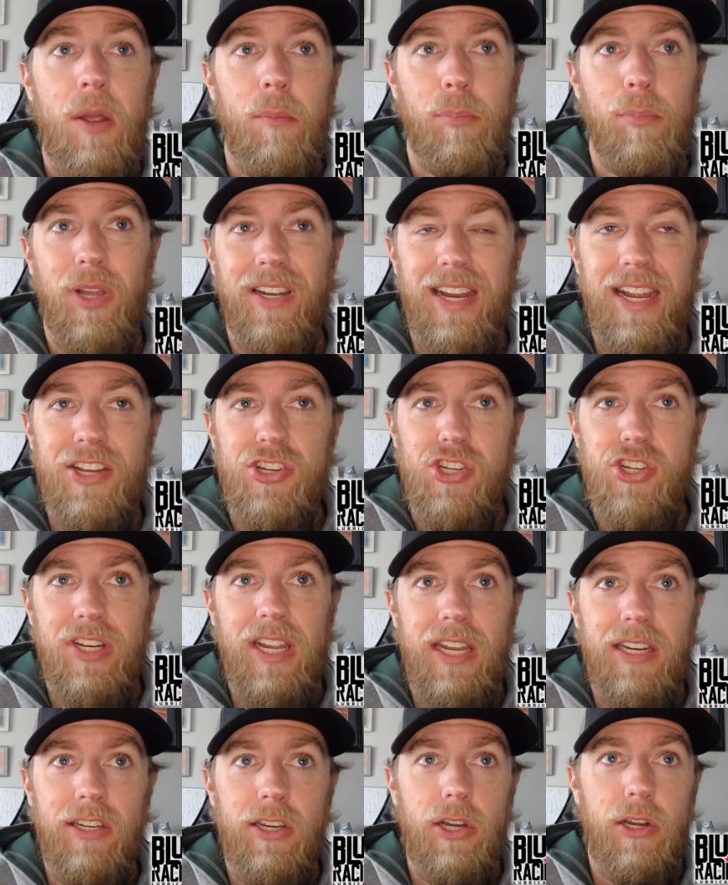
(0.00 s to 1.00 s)
Blud engine
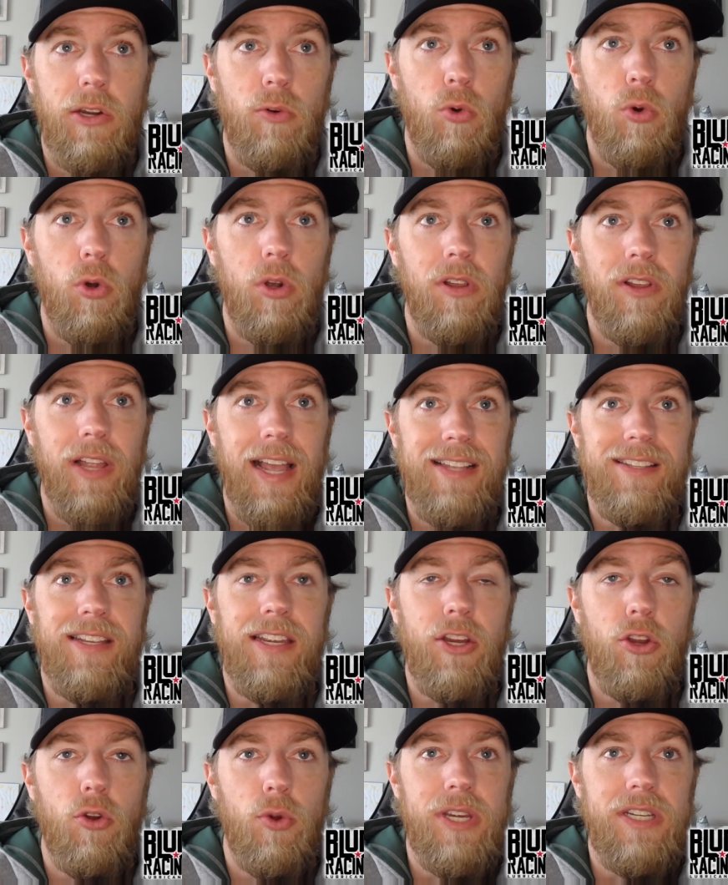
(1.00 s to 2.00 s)
and gear oil has
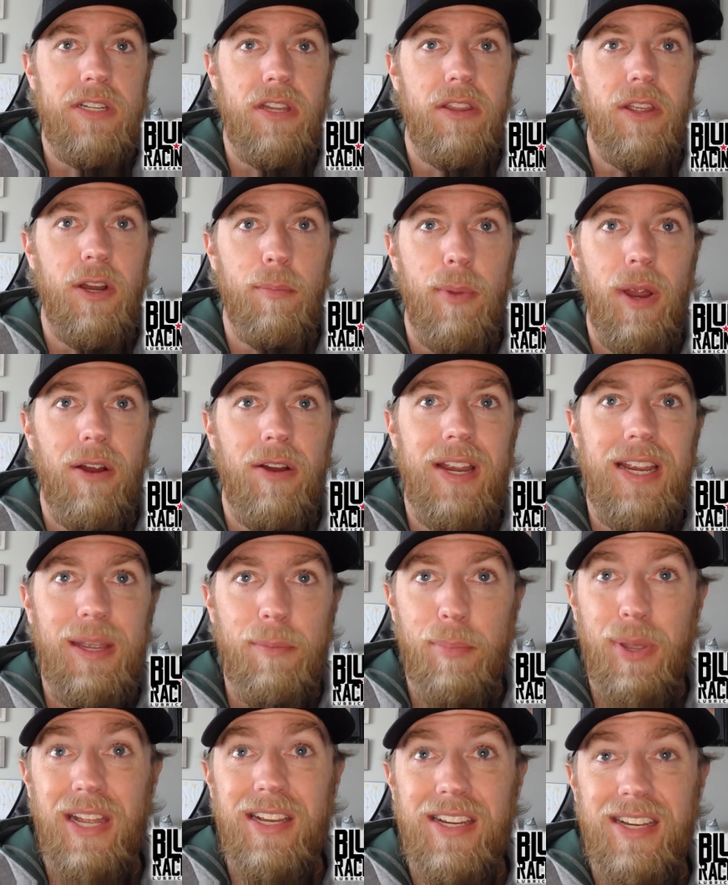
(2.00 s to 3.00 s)
increased their bearing,
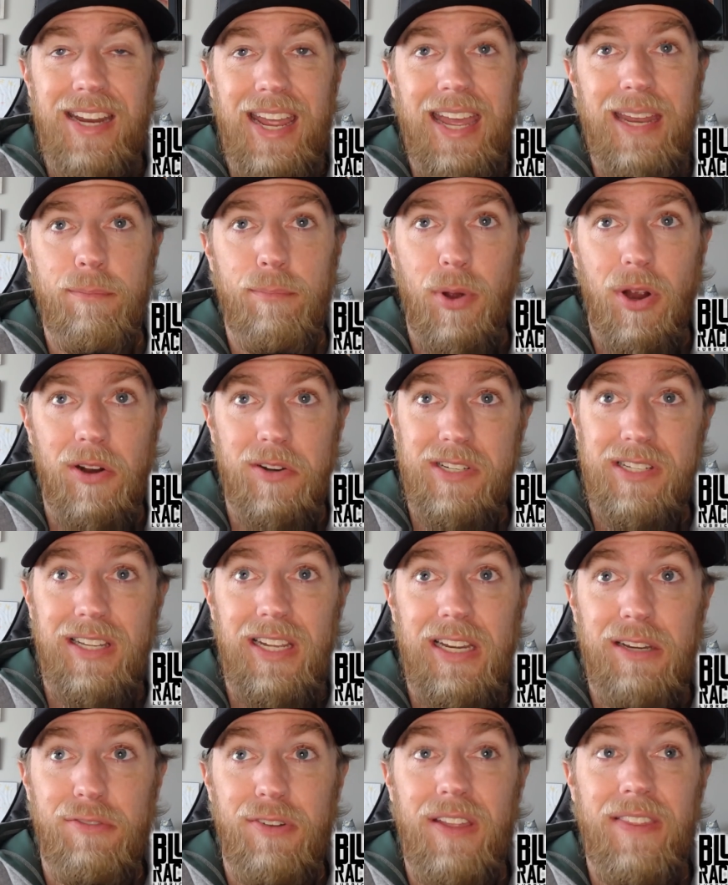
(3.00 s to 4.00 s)
pinion, and parts
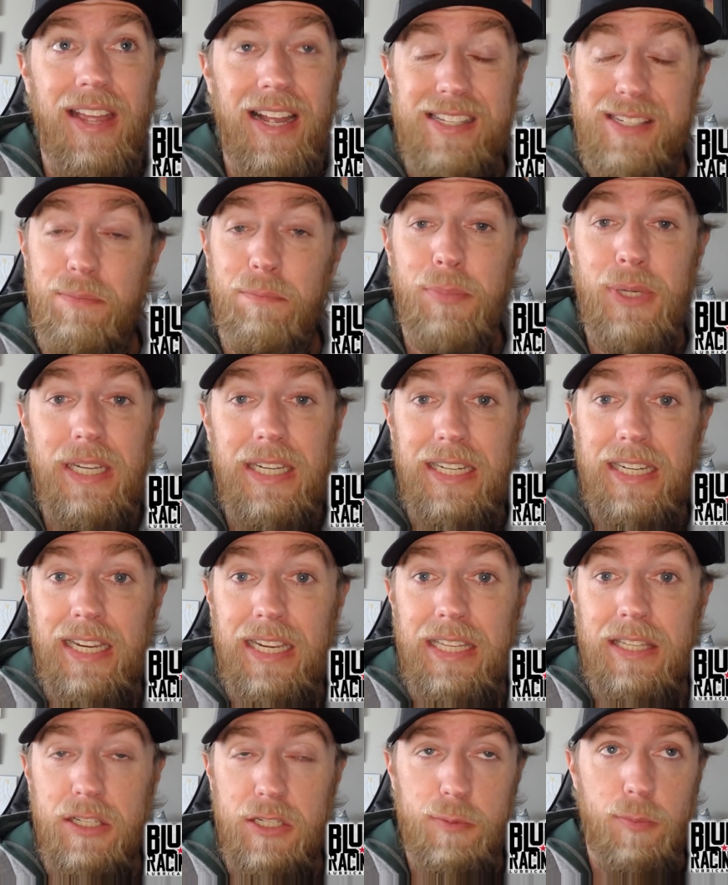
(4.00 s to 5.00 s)
life, and that's big
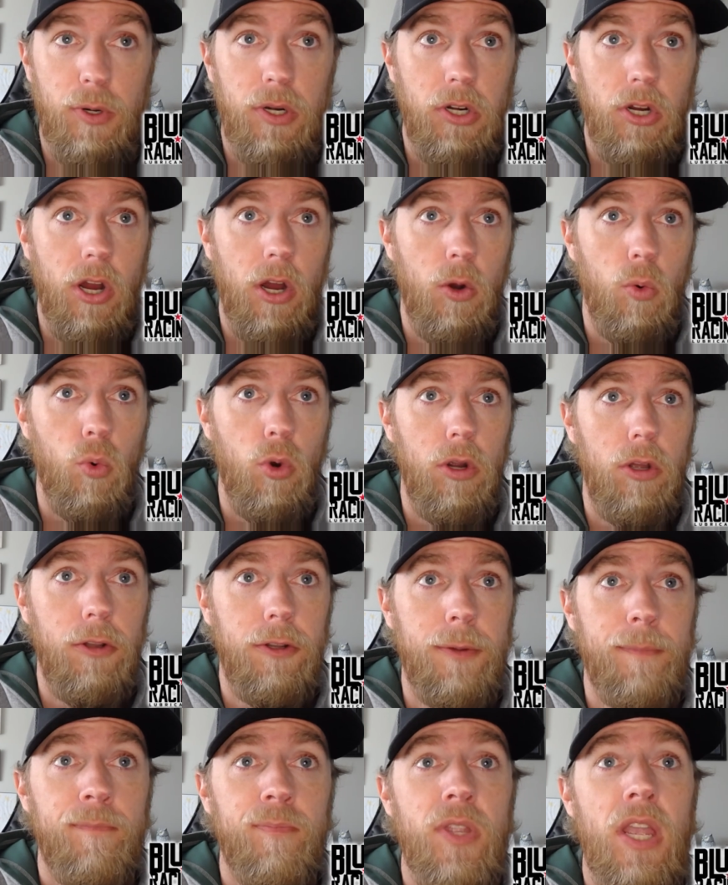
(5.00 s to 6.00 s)
in the sprint car world.